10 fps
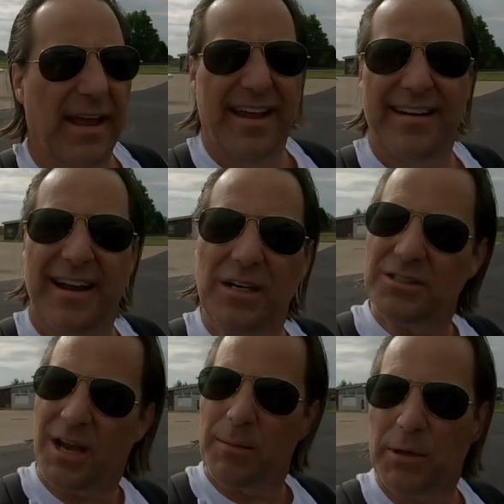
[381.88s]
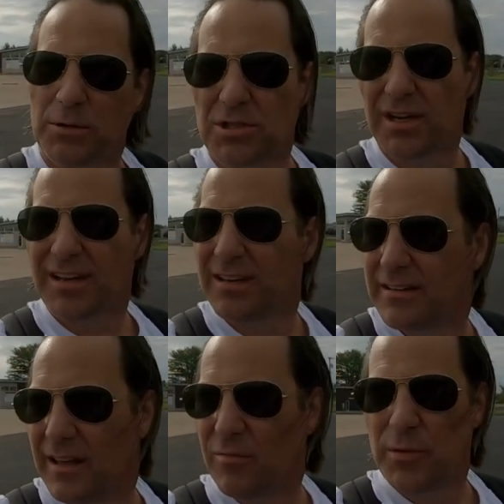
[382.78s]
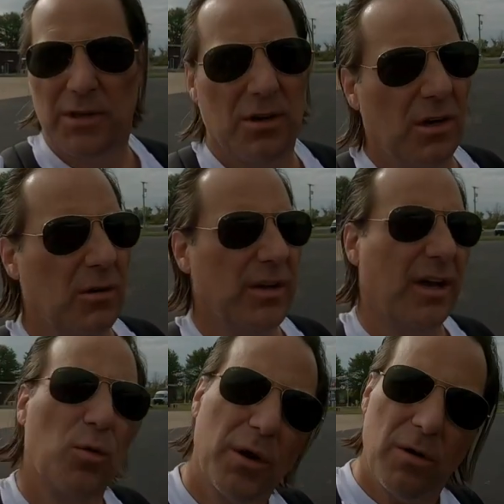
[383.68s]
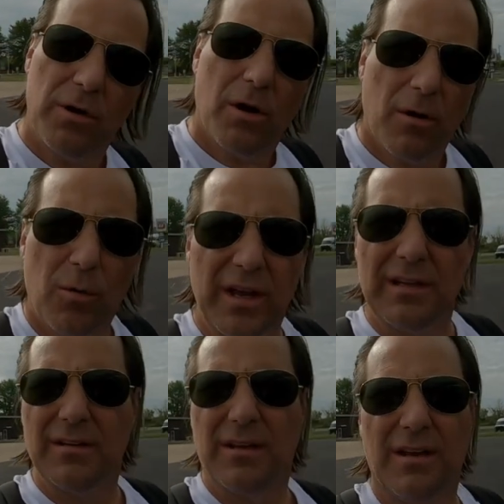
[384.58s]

And now it's time to go check into the FBO. We got a rental car waiting.